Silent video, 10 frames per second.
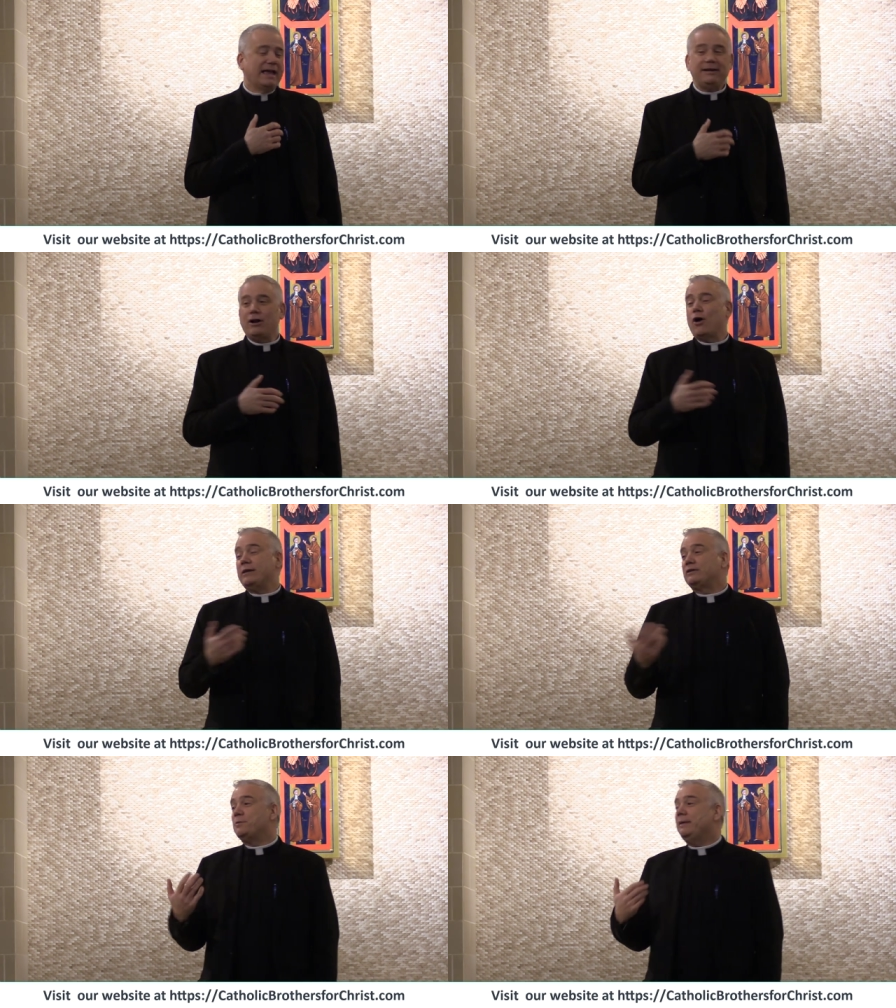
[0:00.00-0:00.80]
You know,
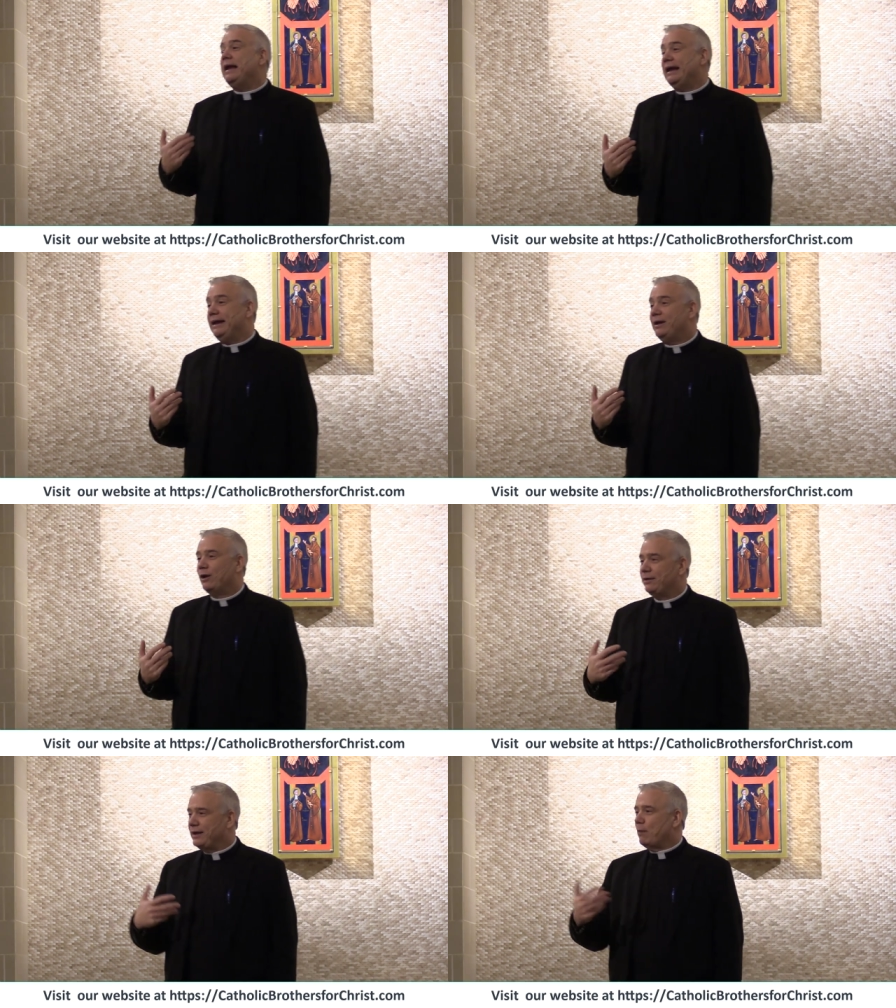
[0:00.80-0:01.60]
and to me,
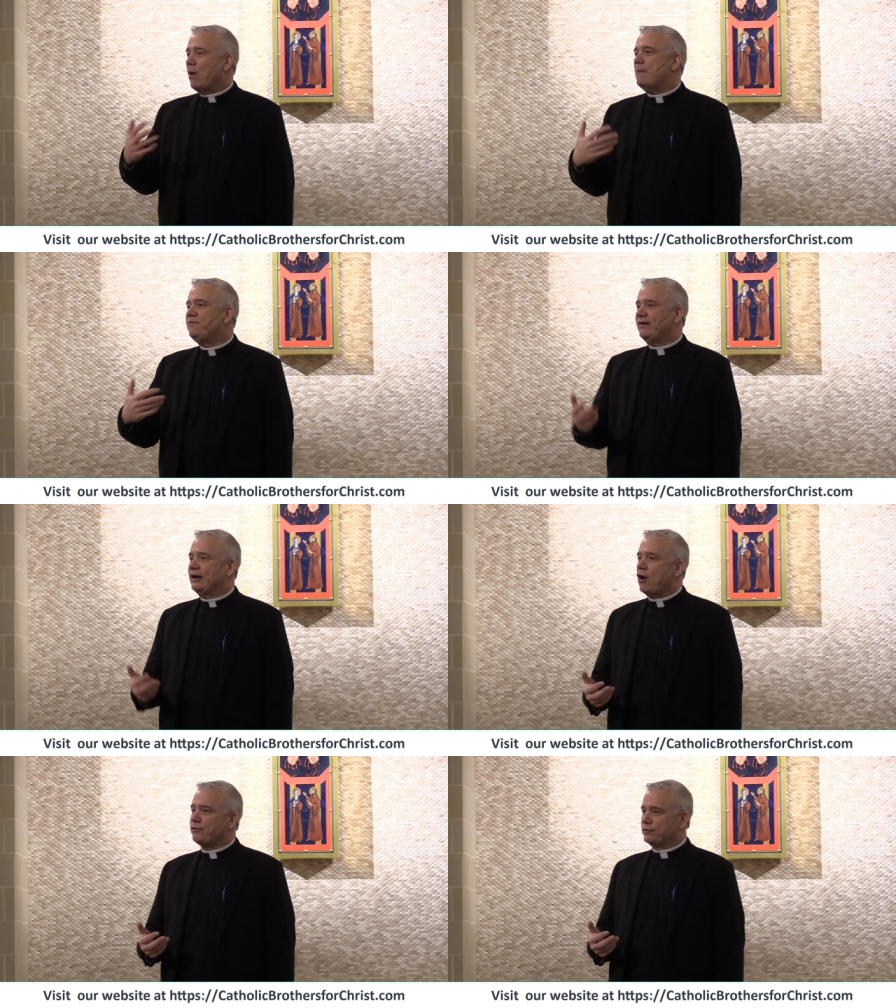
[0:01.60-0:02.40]
I'm
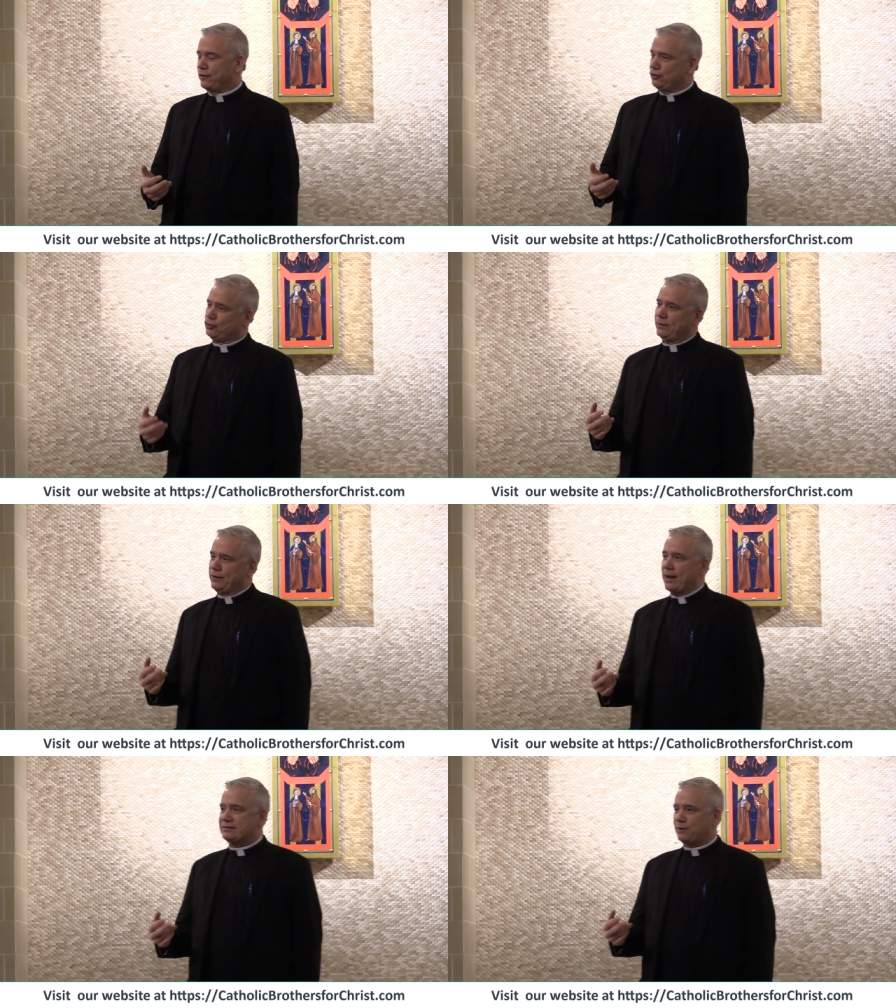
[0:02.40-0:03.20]
very controversial
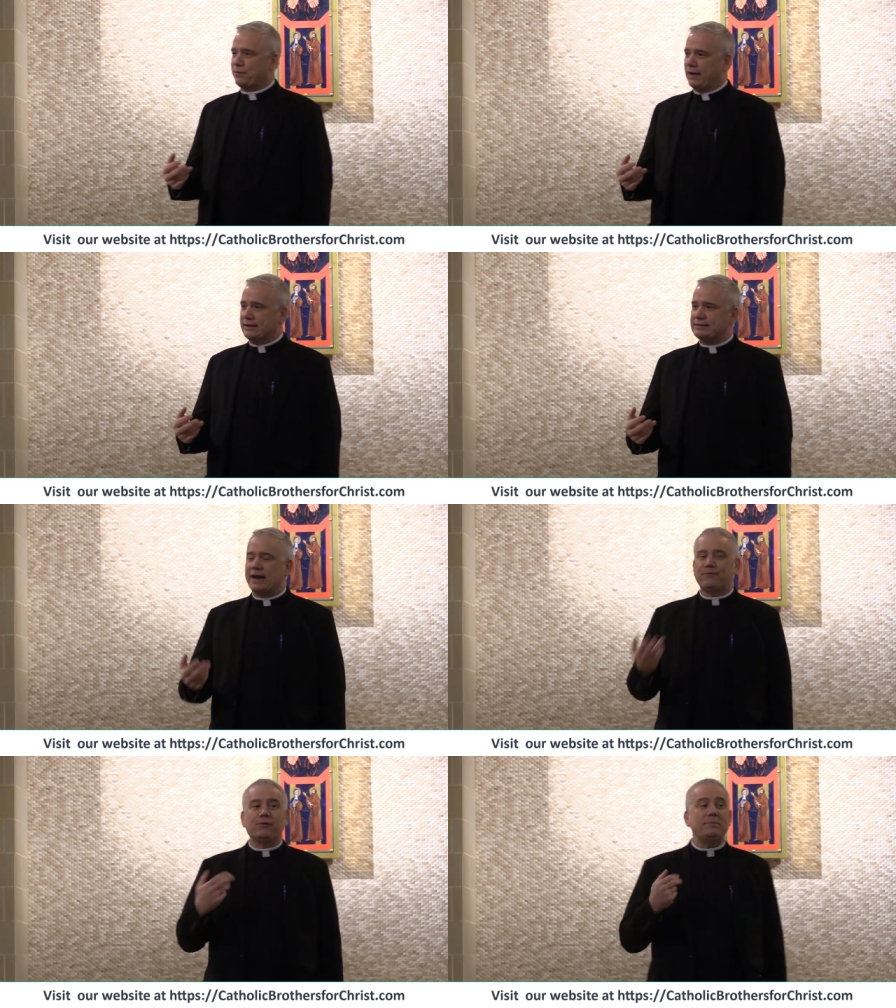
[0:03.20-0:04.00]
in lots of things.
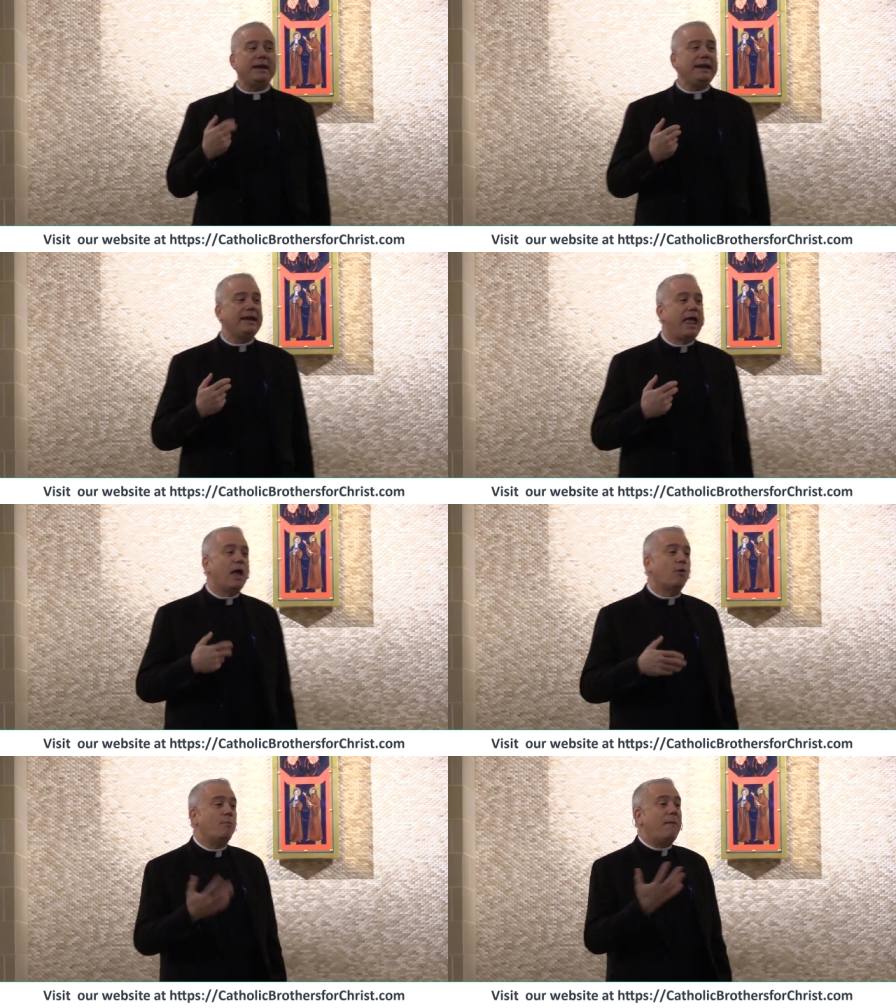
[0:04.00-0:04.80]
Like for me,
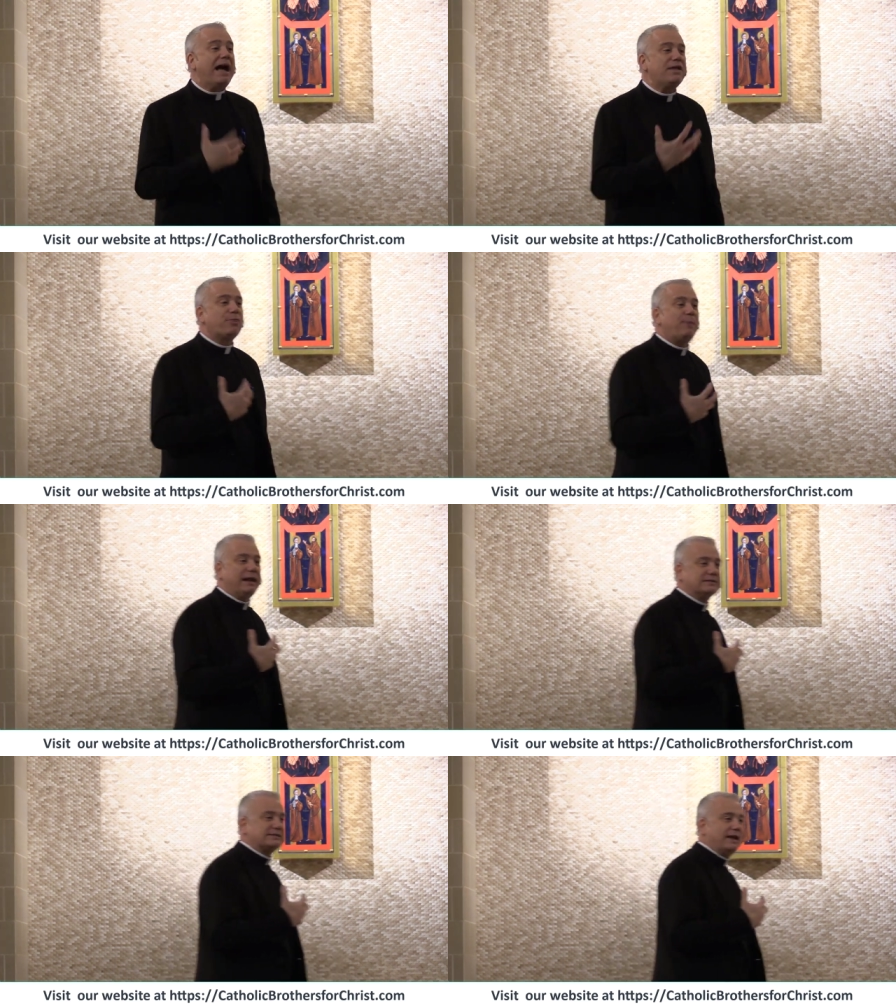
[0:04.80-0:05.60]
my
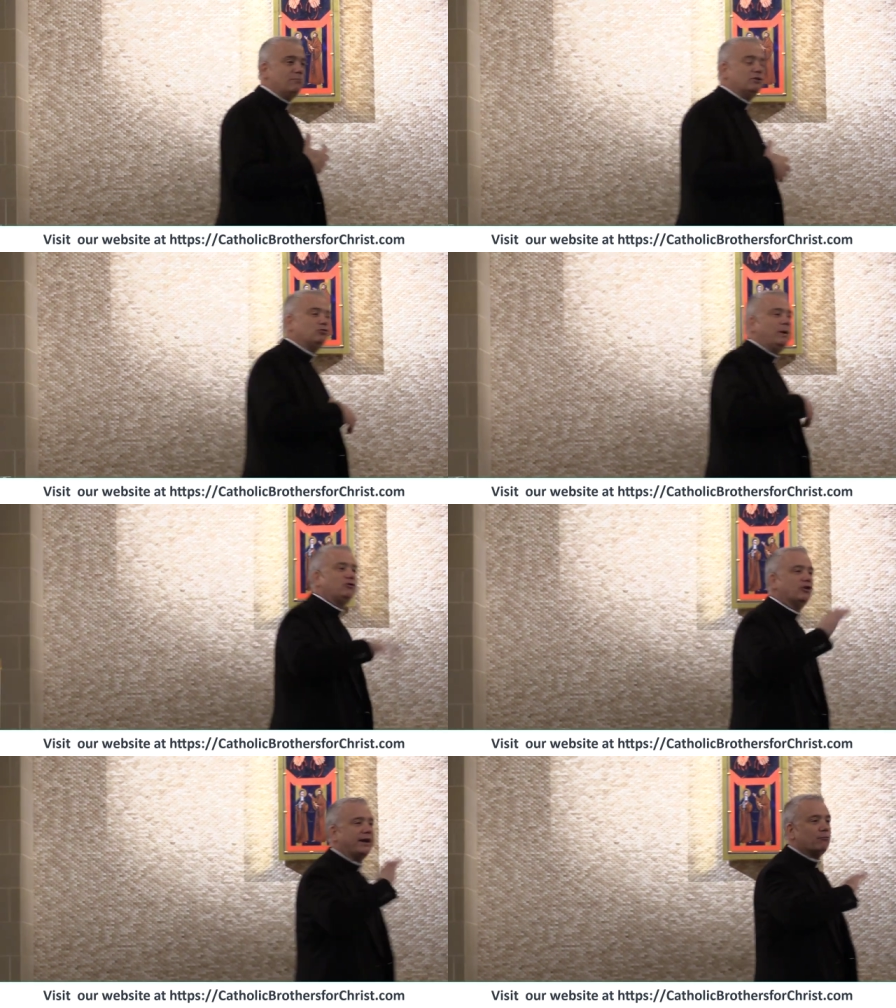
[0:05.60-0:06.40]
biggest thing was we
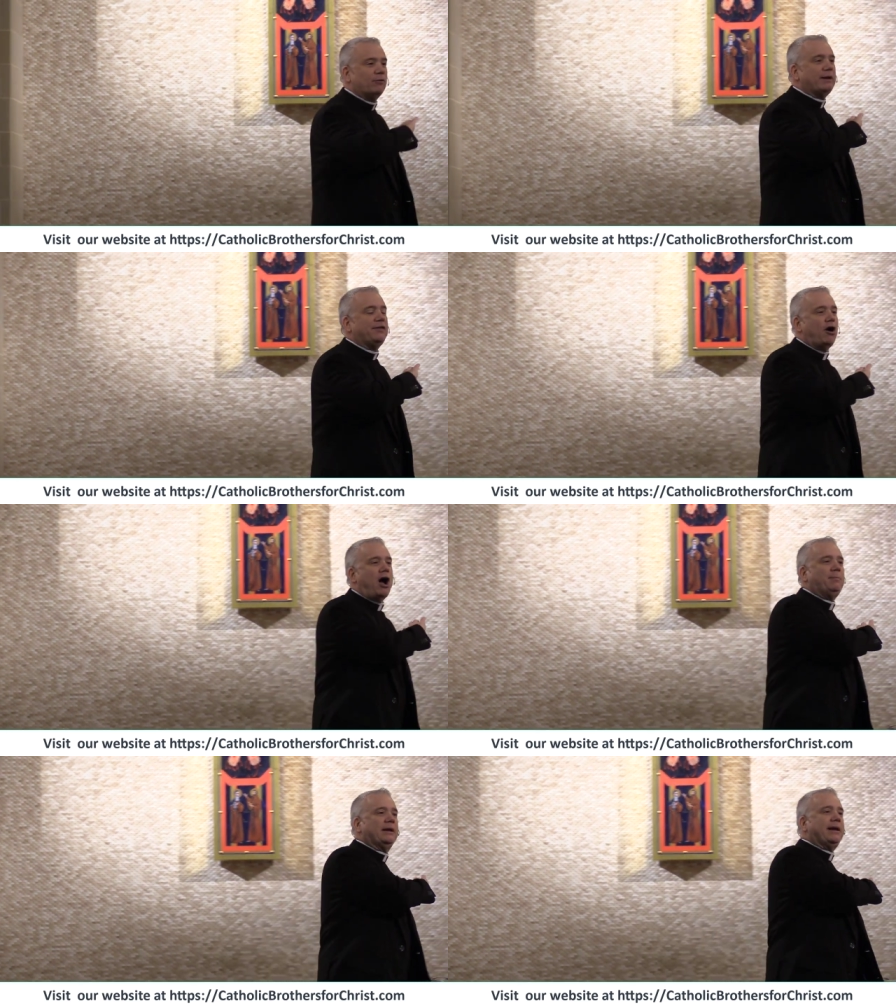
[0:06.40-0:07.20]
should get rid of the
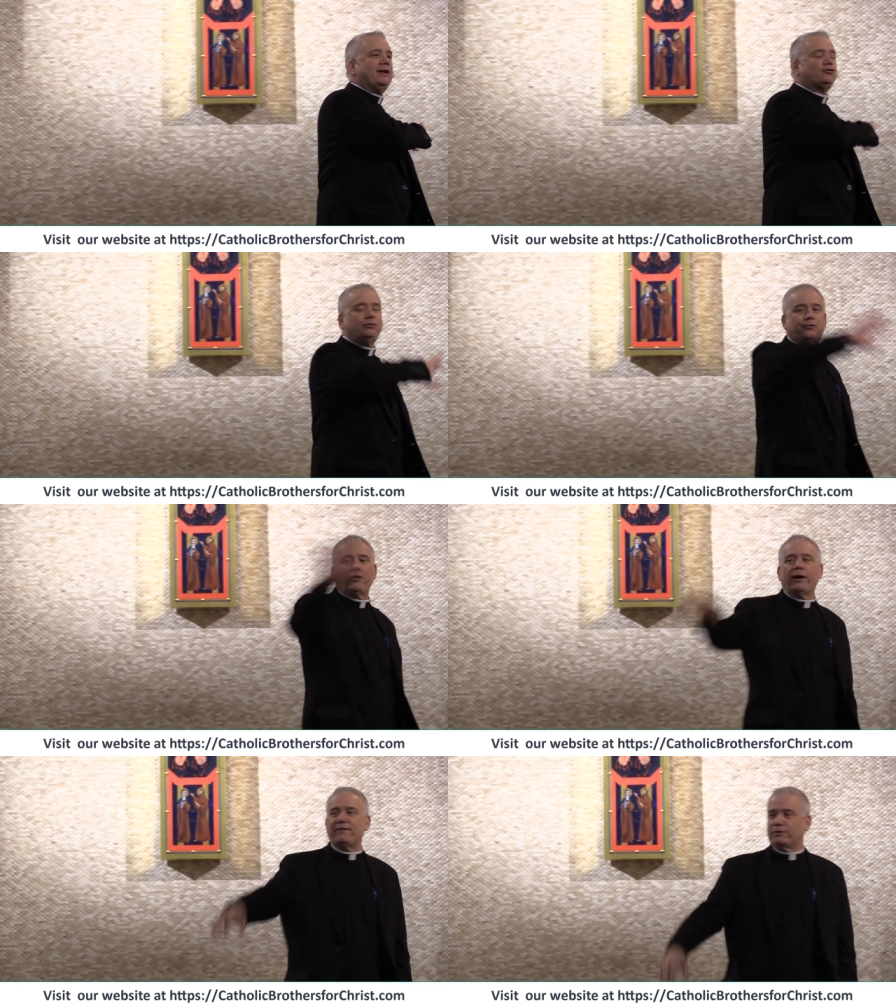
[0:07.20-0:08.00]
obligation
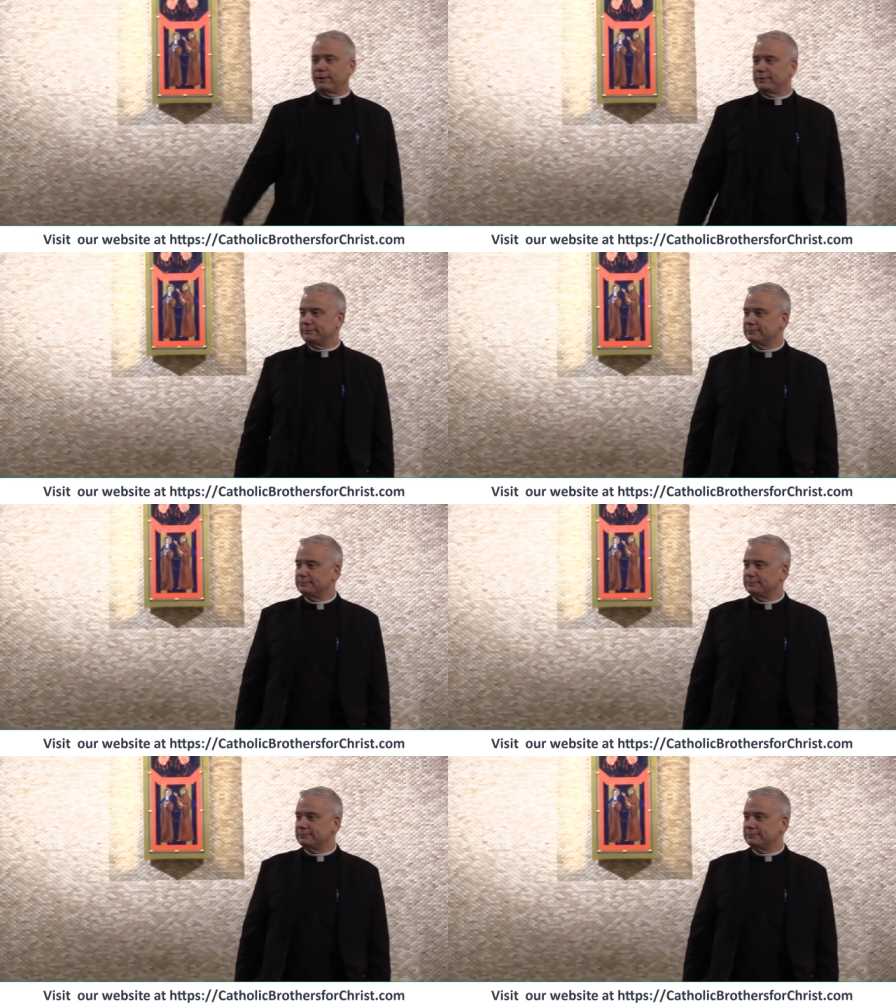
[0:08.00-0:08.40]
forever.